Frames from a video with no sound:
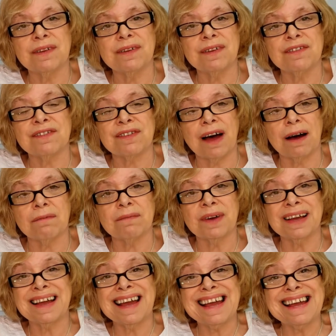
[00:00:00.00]
some
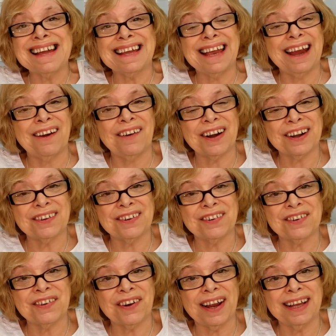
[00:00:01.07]
character
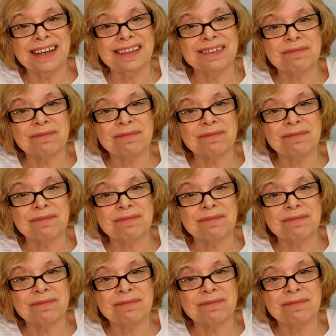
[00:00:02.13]
trait.